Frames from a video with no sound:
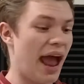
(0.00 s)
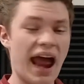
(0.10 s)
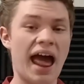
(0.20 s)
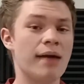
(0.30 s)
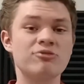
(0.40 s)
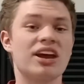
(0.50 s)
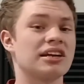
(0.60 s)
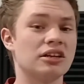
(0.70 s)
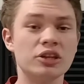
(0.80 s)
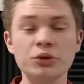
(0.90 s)
abject
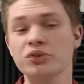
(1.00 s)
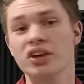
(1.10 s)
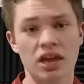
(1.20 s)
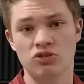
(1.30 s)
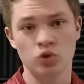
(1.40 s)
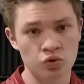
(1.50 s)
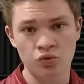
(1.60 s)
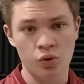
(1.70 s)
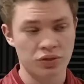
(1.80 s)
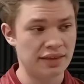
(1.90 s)
losing issues
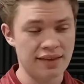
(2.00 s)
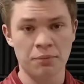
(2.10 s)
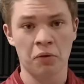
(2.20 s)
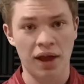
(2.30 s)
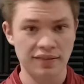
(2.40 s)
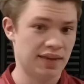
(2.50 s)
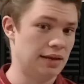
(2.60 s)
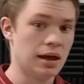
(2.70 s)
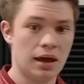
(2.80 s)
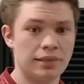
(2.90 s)
for the Democrats and
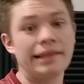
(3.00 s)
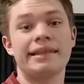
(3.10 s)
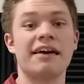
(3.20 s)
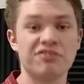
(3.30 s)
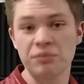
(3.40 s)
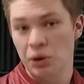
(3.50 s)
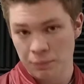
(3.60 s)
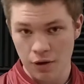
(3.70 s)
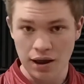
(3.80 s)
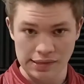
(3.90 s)
the left more
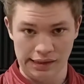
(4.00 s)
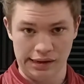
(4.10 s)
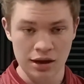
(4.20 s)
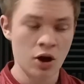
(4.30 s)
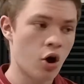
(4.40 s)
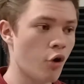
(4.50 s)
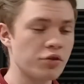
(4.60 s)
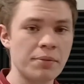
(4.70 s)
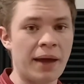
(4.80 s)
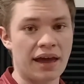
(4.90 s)
broadly over
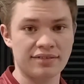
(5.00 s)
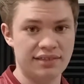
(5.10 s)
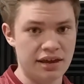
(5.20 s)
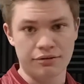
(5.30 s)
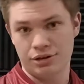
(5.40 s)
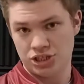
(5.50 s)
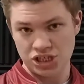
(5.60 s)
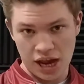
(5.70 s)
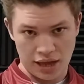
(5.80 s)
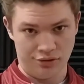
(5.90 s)
the past year and
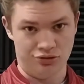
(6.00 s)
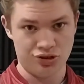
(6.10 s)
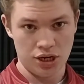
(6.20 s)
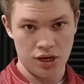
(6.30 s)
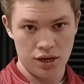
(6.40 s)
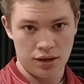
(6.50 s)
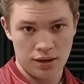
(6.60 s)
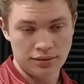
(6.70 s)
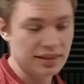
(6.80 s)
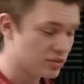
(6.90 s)
change.
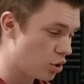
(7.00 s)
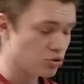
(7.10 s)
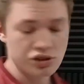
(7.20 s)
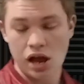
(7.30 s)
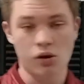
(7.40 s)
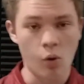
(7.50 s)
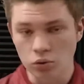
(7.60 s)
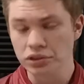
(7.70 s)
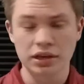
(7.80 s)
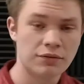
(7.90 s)
This goes not
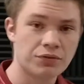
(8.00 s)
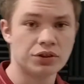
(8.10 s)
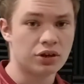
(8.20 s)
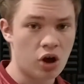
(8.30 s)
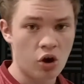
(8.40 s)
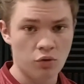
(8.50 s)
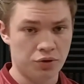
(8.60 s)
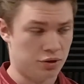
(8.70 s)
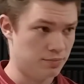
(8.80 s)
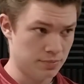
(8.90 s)
only for the
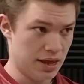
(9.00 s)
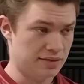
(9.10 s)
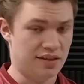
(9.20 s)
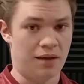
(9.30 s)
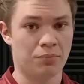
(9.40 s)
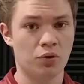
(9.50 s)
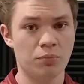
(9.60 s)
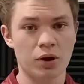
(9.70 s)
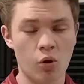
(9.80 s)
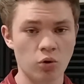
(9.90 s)
COVID example,
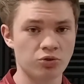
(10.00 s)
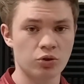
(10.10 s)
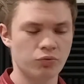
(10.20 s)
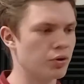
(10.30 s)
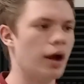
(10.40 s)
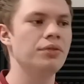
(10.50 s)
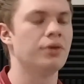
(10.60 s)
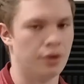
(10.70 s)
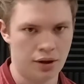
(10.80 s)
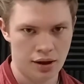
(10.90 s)
but also for
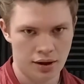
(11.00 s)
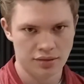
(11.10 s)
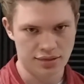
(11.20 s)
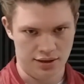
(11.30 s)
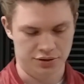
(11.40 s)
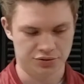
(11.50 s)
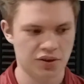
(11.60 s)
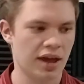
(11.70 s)
other things.